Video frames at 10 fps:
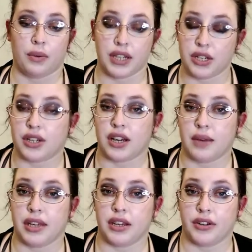we need you to
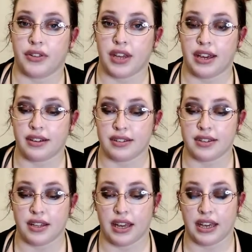come get your
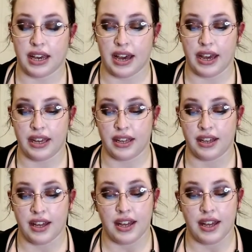things like i